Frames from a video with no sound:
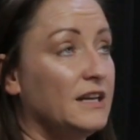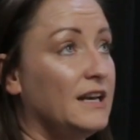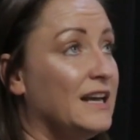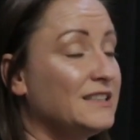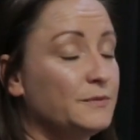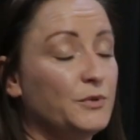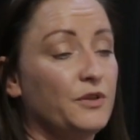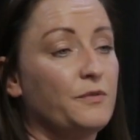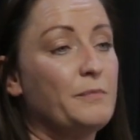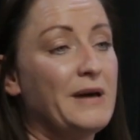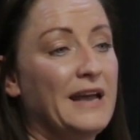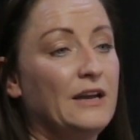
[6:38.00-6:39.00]
last month,
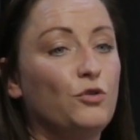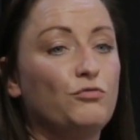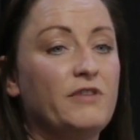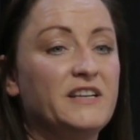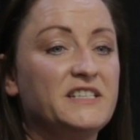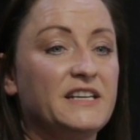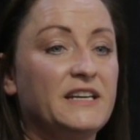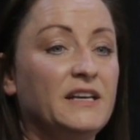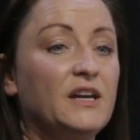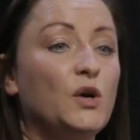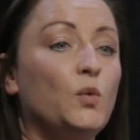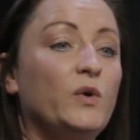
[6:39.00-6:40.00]
May already,
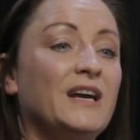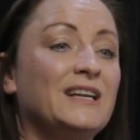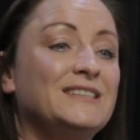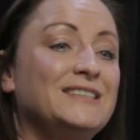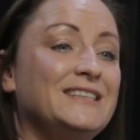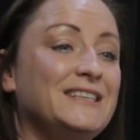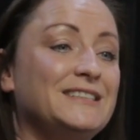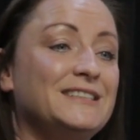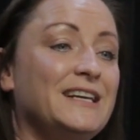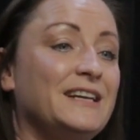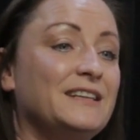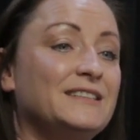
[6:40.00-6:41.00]
we had 6
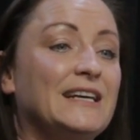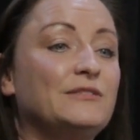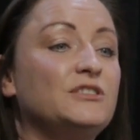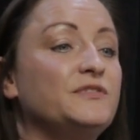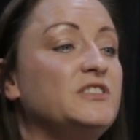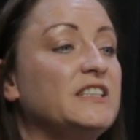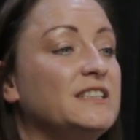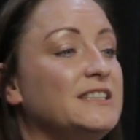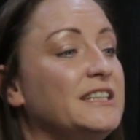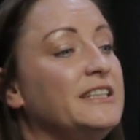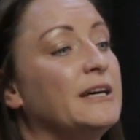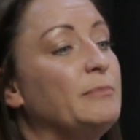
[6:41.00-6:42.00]
tenants out of
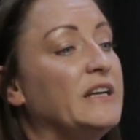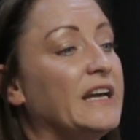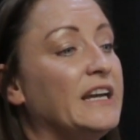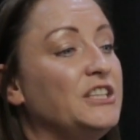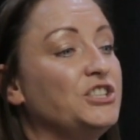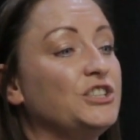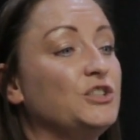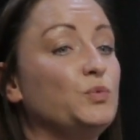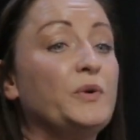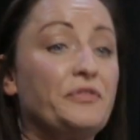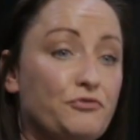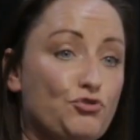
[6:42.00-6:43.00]
16 applications
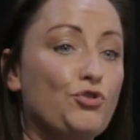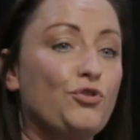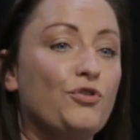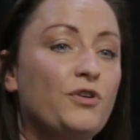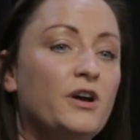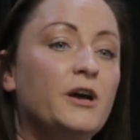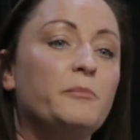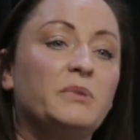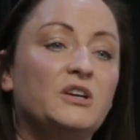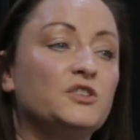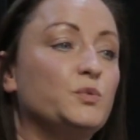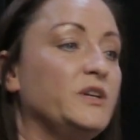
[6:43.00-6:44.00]
withdraw
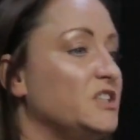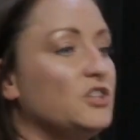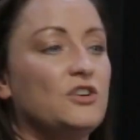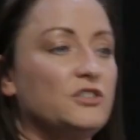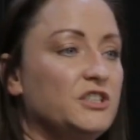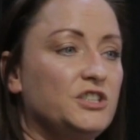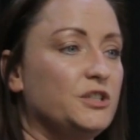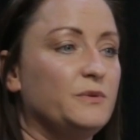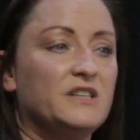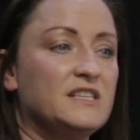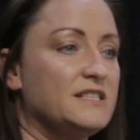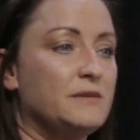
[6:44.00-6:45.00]
because we started
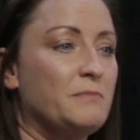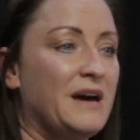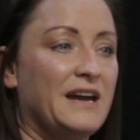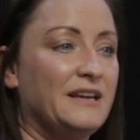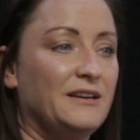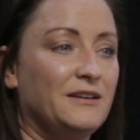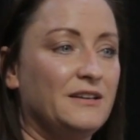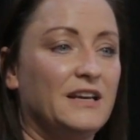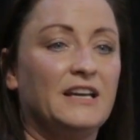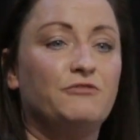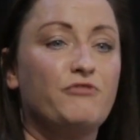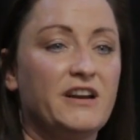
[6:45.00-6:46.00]
doing this in May
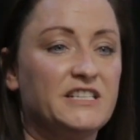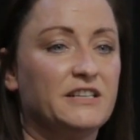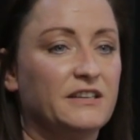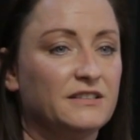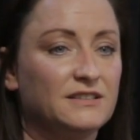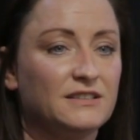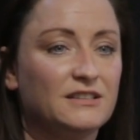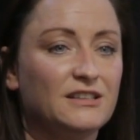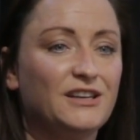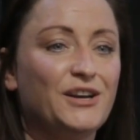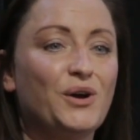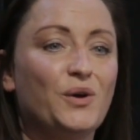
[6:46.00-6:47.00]
in readiness.
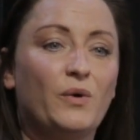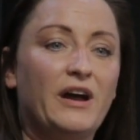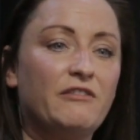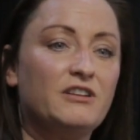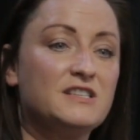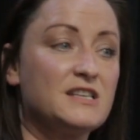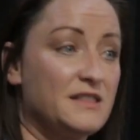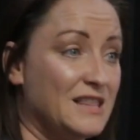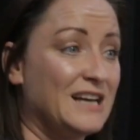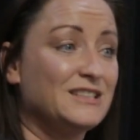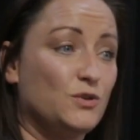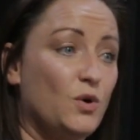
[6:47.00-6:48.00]
Whereas
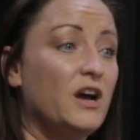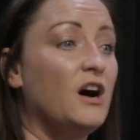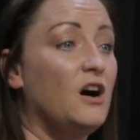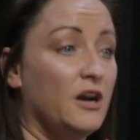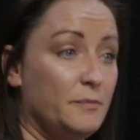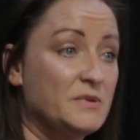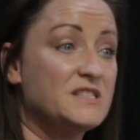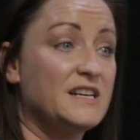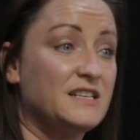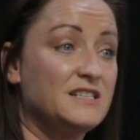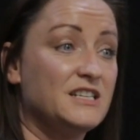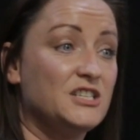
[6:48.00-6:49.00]
that's quite a high
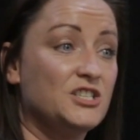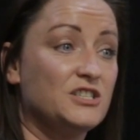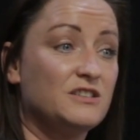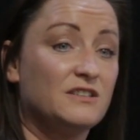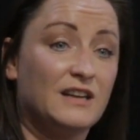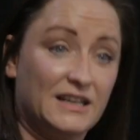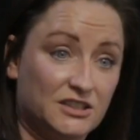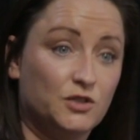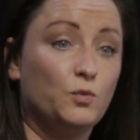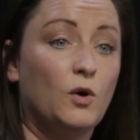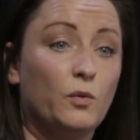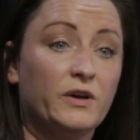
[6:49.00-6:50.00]
percentage as
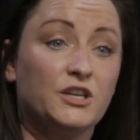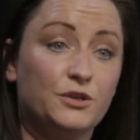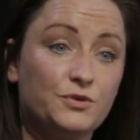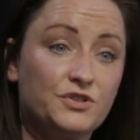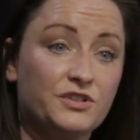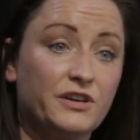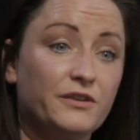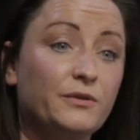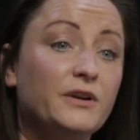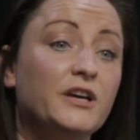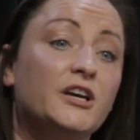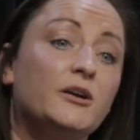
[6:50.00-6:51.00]
to what we're used to,
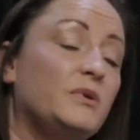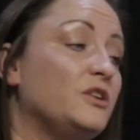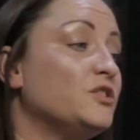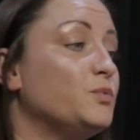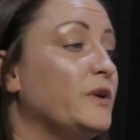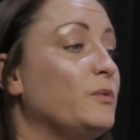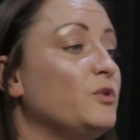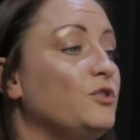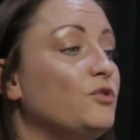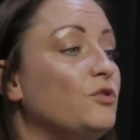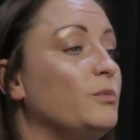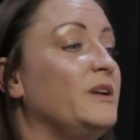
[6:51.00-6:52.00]
because we would
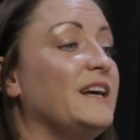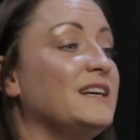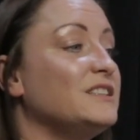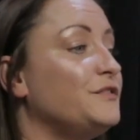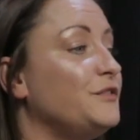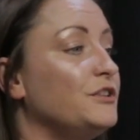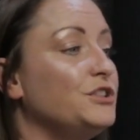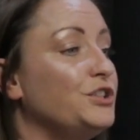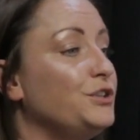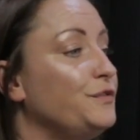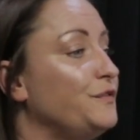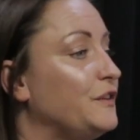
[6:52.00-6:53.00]
normally ask for a
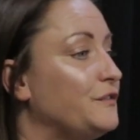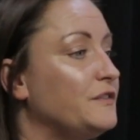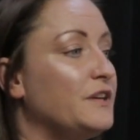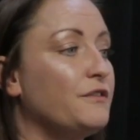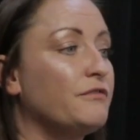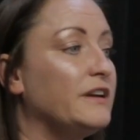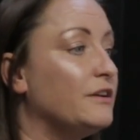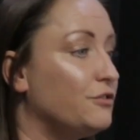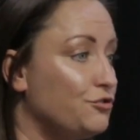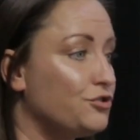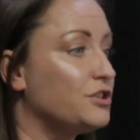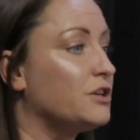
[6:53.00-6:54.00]
250,
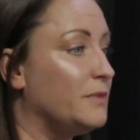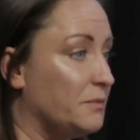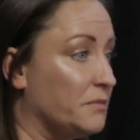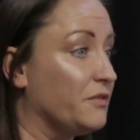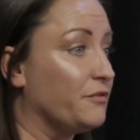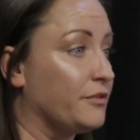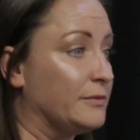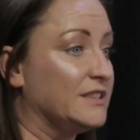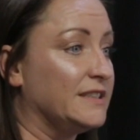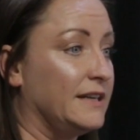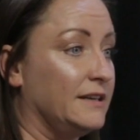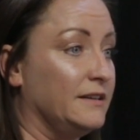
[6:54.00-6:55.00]
300 commitment from a
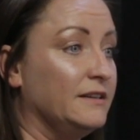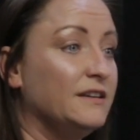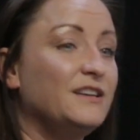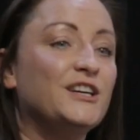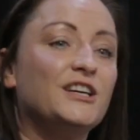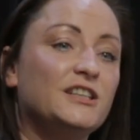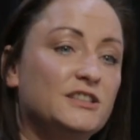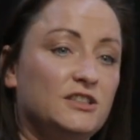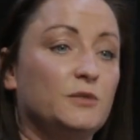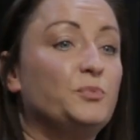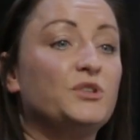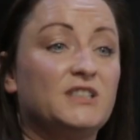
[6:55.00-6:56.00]
tenant
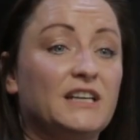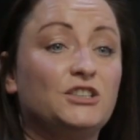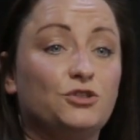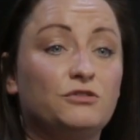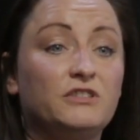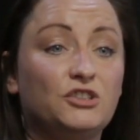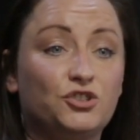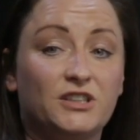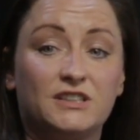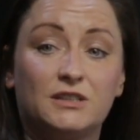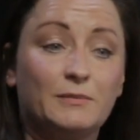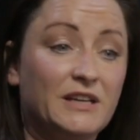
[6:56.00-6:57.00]
to protect your
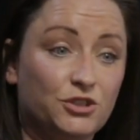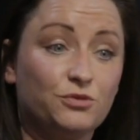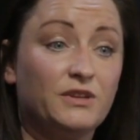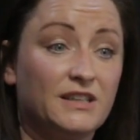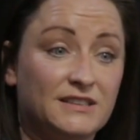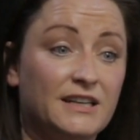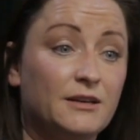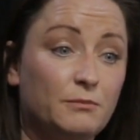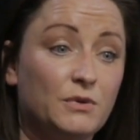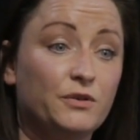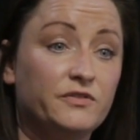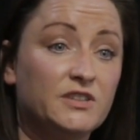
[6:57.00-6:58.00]
interest, to make sure that tenant
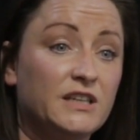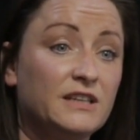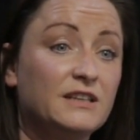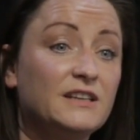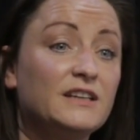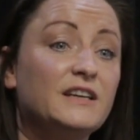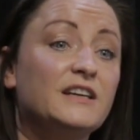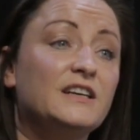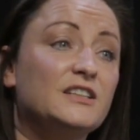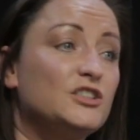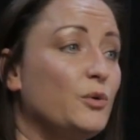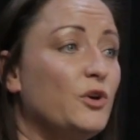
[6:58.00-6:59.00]
moves in.
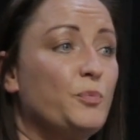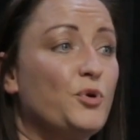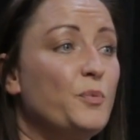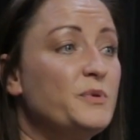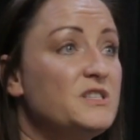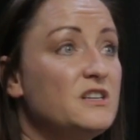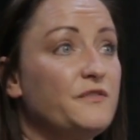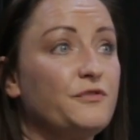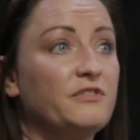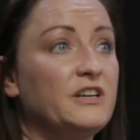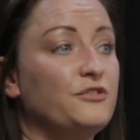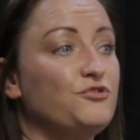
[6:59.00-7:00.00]
So on a property of
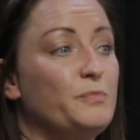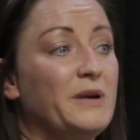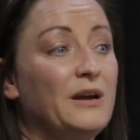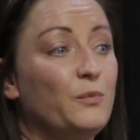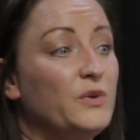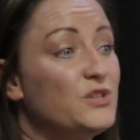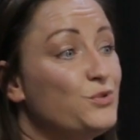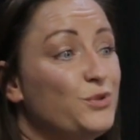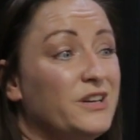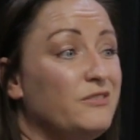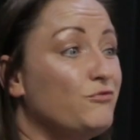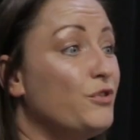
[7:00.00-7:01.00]
£300, we're
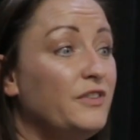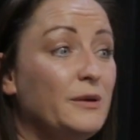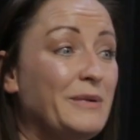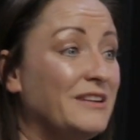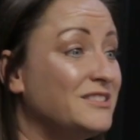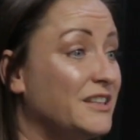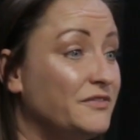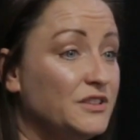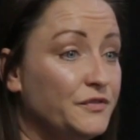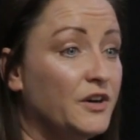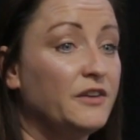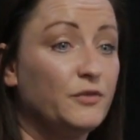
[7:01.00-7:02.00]
talking roughly about
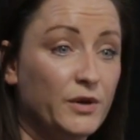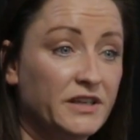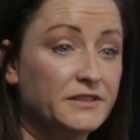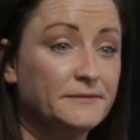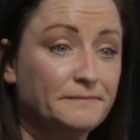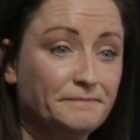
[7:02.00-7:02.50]
75 quid.